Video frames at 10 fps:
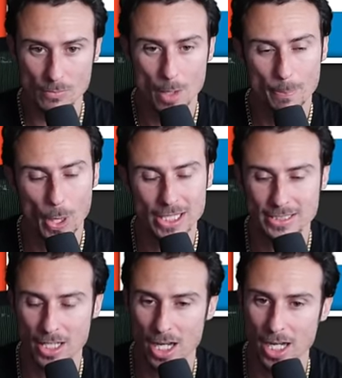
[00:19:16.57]
But
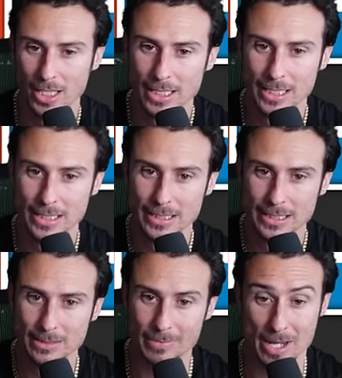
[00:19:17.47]
uh,
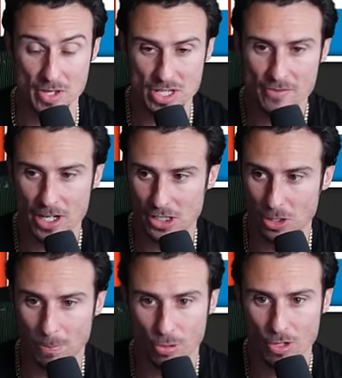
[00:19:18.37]
man, the defense
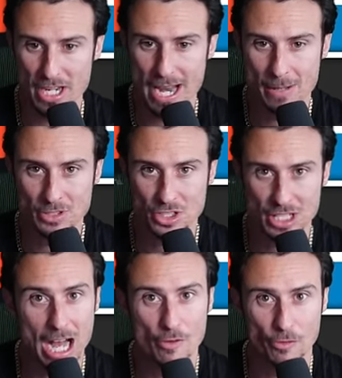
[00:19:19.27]
looked pretty damn
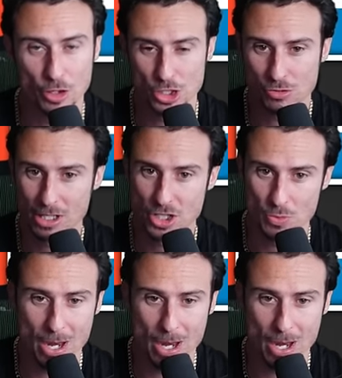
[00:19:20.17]
stout for a stretch as well.